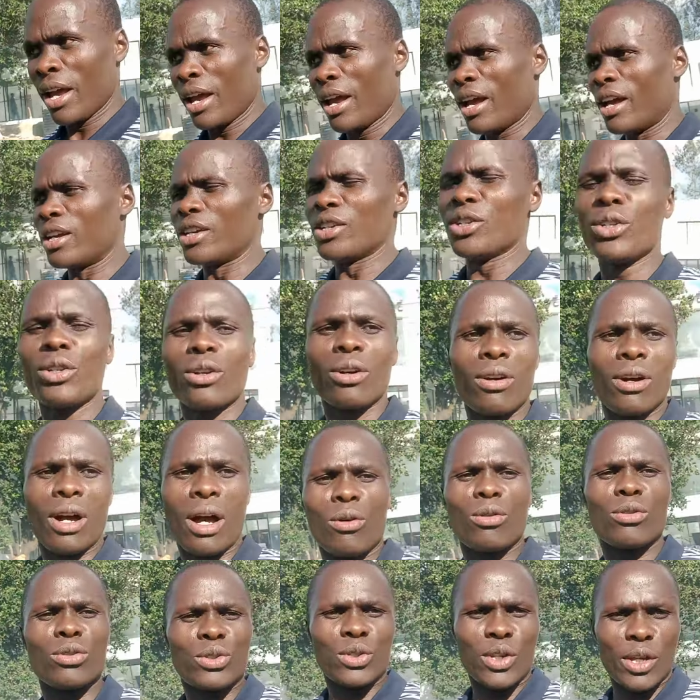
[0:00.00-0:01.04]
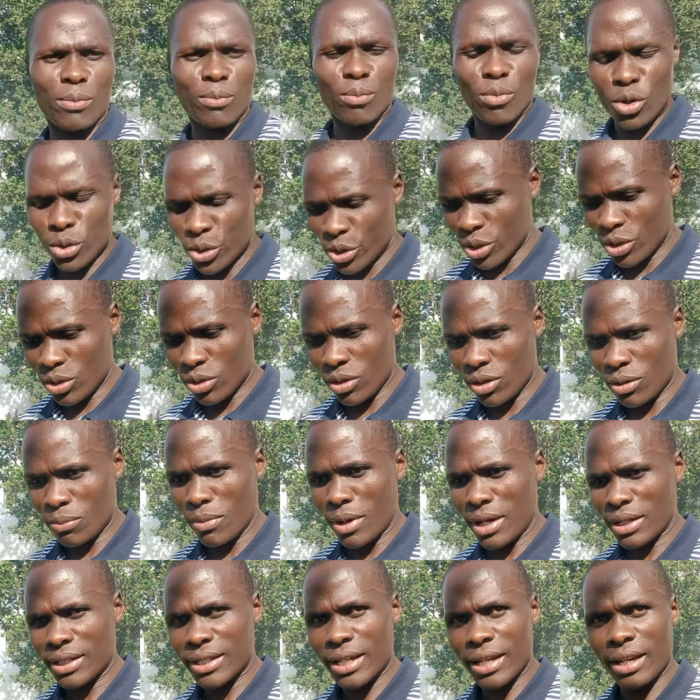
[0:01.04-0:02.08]
and you know, I would say emotional,
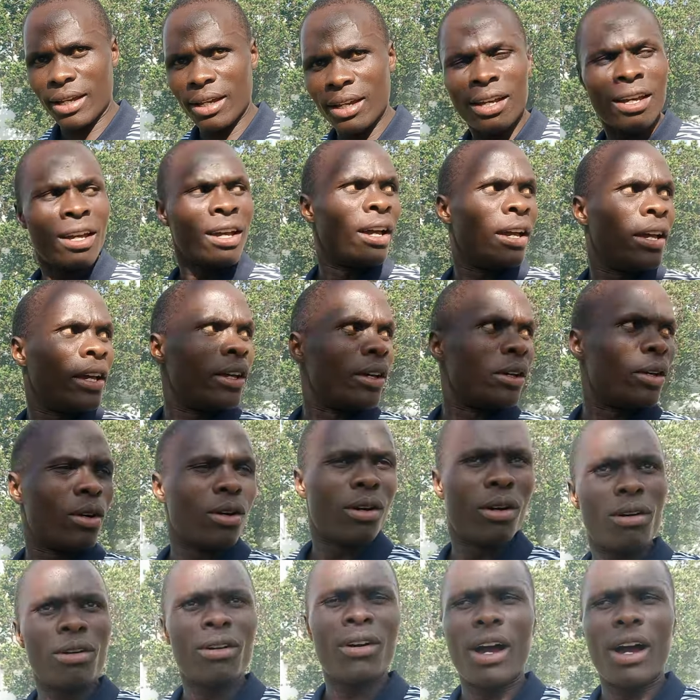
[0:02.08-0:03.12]
manze. You know,